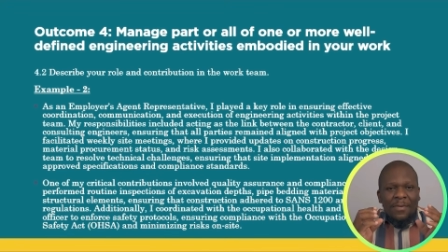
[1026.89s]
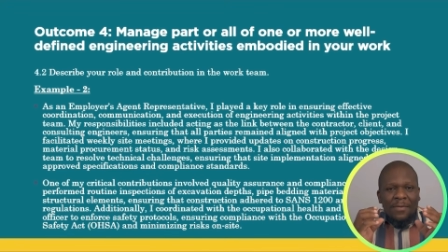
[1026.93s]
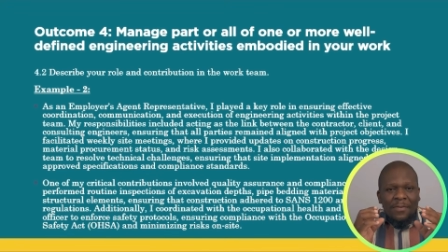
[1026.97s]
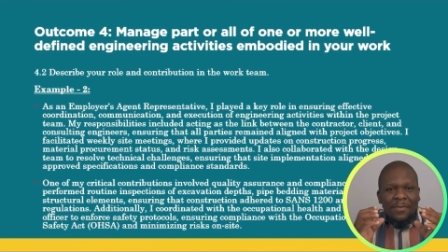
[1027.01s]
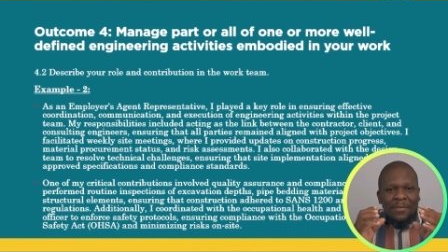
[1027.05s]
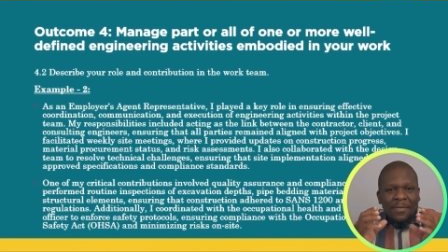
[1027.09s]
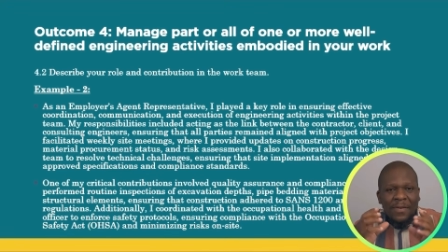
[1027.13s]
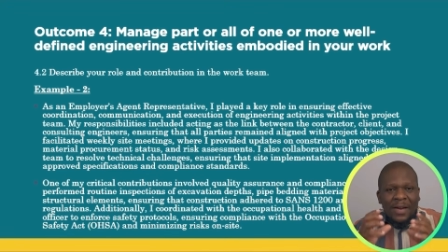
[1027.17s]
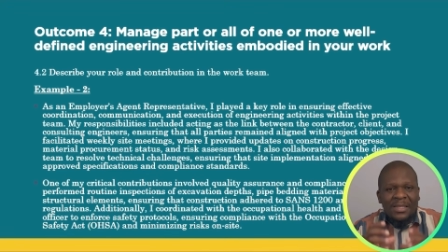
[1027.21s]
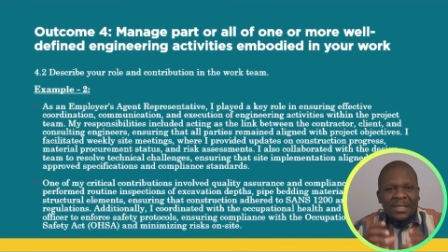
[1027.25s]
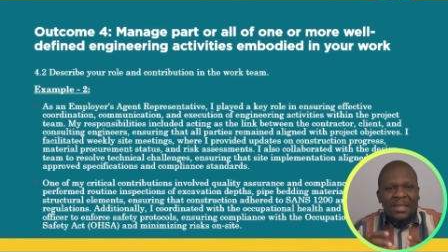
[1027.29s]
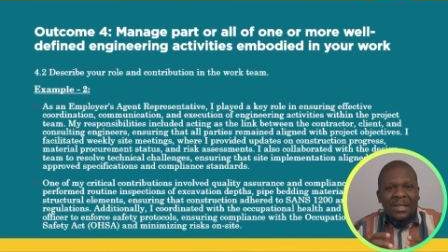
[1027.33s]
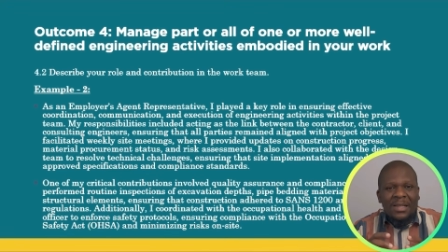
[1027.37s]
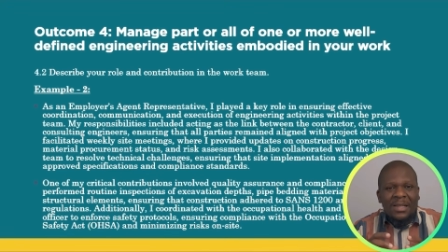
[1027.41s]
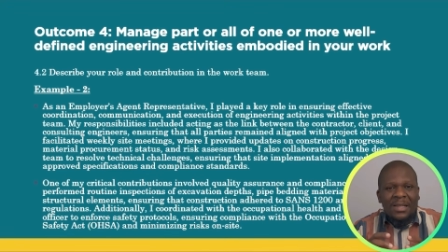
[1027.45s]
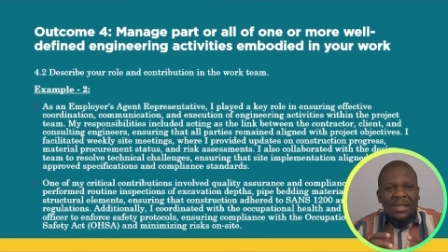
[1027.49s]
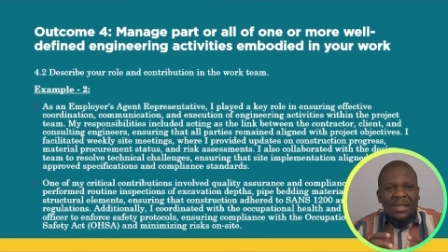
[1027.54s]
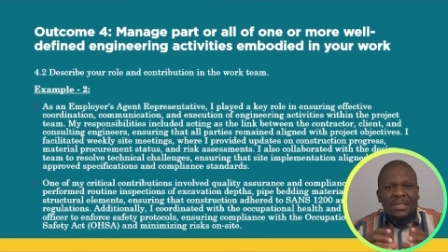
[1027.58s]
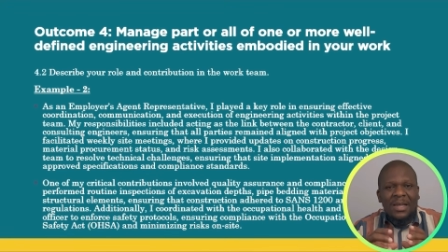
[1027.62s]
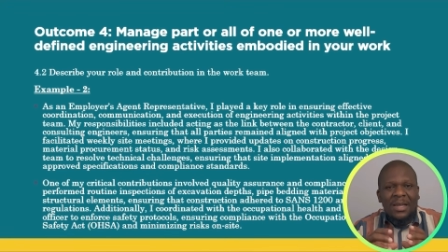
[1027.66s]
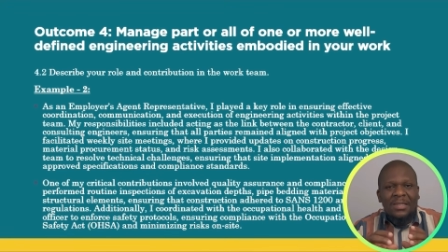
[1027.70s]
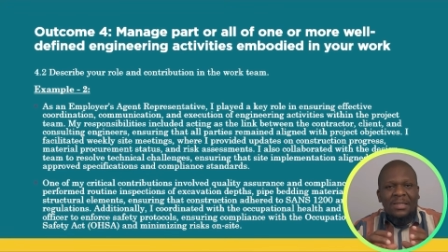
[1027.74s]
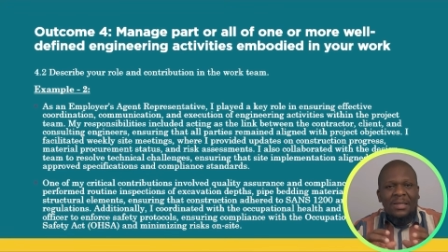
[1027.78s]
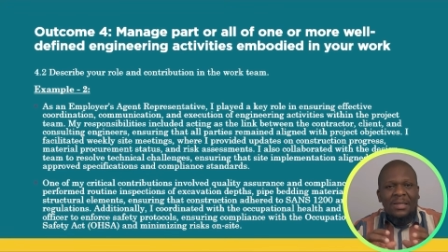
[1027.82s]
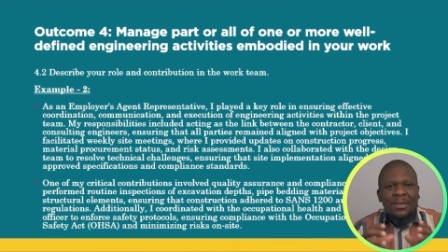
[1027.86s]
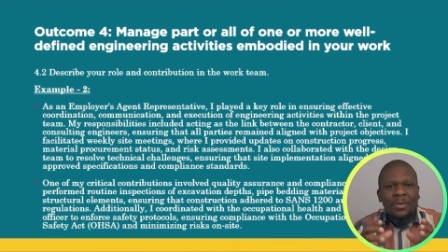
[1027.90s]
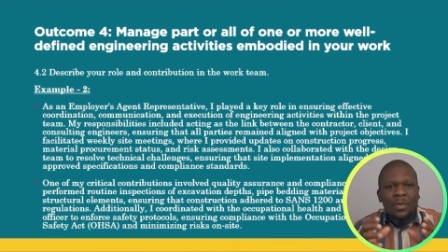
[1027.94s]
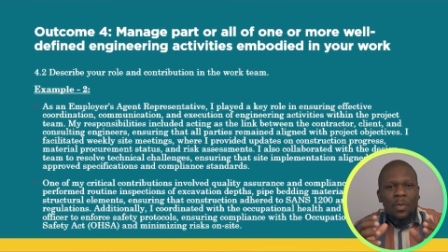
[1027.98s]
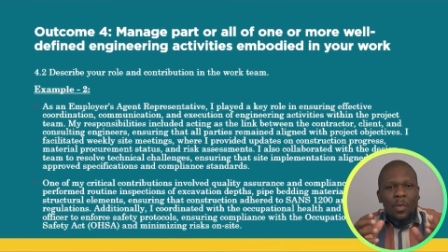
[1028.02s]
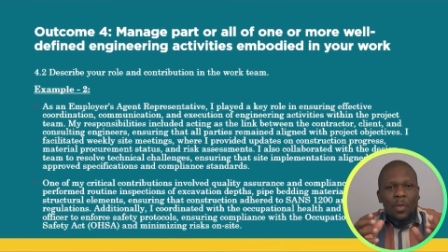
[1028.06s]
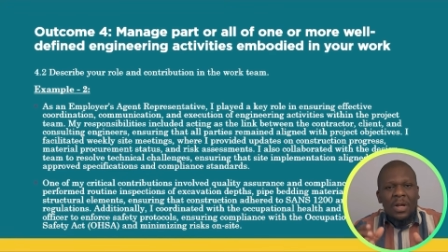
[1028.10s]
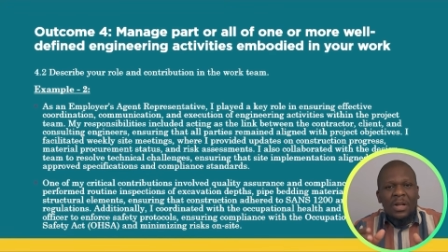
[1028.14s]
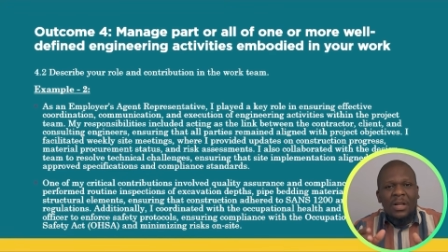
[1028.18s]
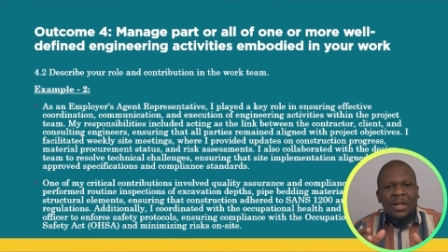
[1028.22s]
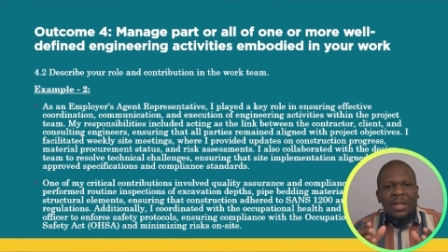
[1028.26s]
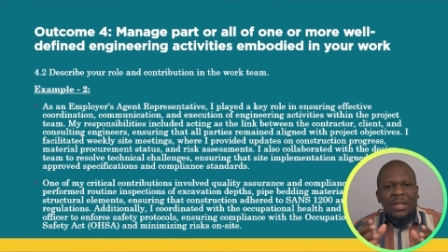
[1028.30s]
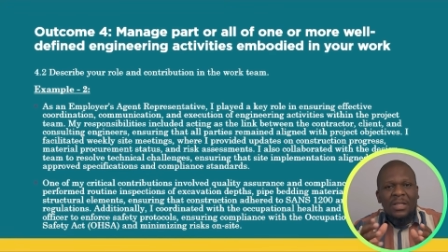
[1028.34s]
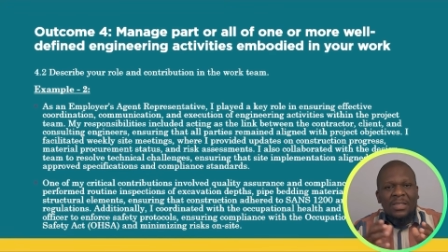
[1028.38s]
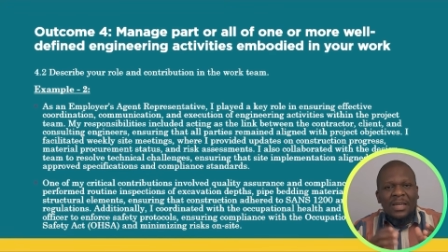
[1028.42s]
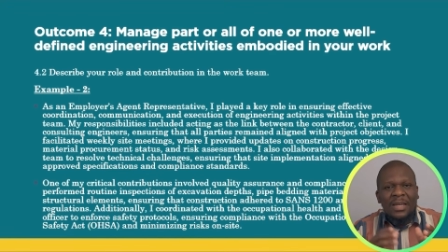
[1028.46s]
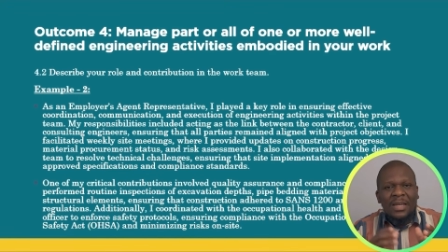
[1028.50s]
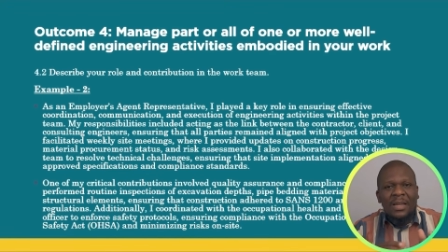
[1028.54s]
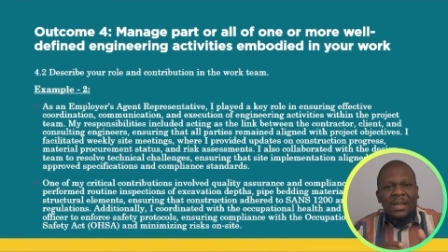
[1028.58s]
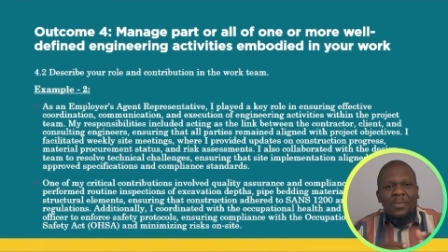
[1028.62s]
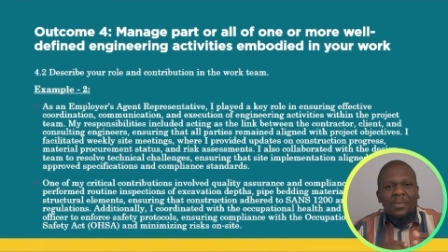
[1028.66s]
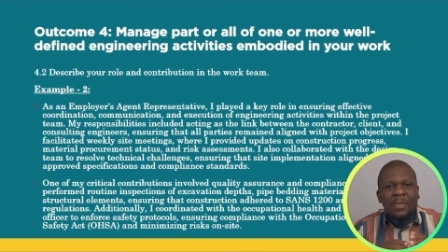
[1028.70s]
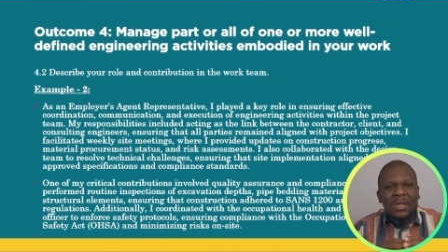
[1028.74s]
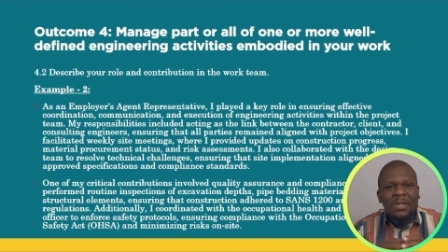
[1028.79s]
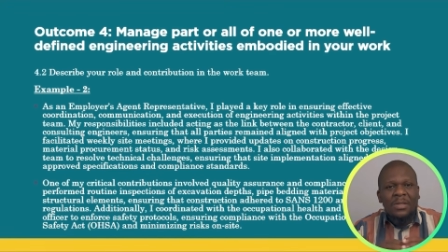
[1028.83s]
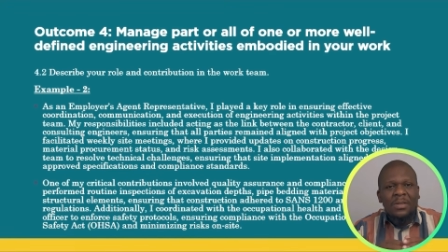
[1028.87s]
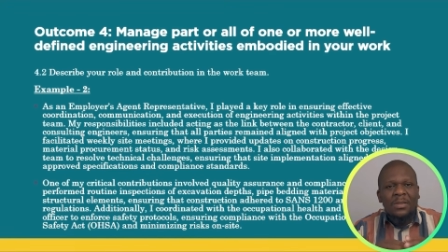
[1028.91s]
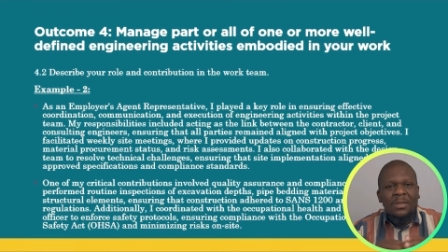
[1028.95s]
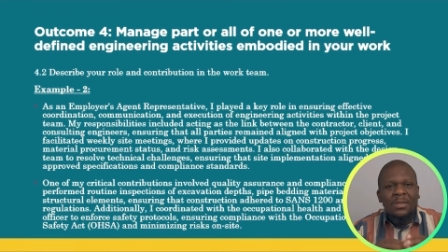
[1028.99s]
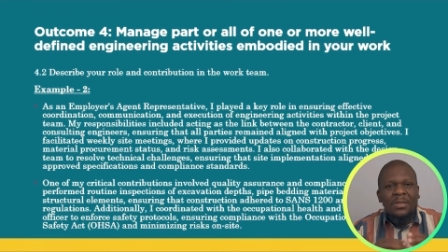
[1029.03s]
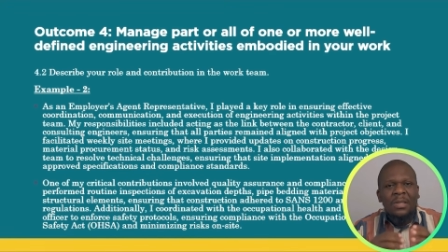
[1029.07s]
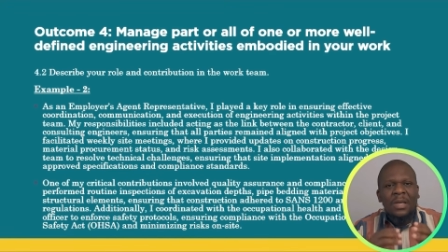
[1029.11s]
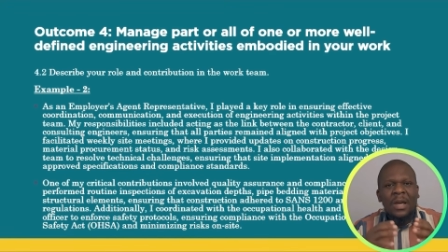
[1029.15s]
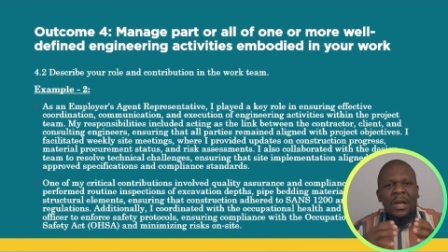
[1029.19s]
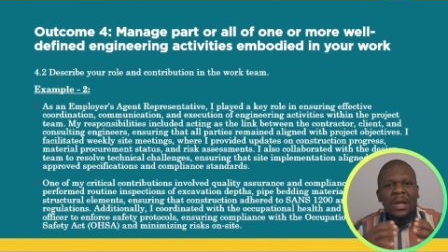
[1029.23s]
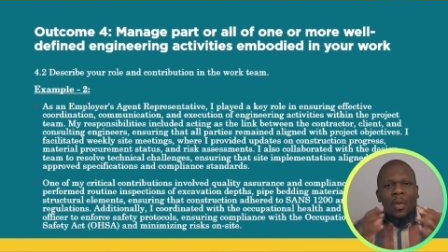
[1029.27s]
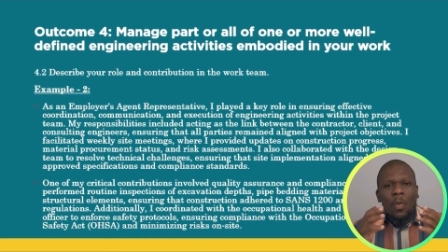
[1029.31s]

facilitated weekly site meetings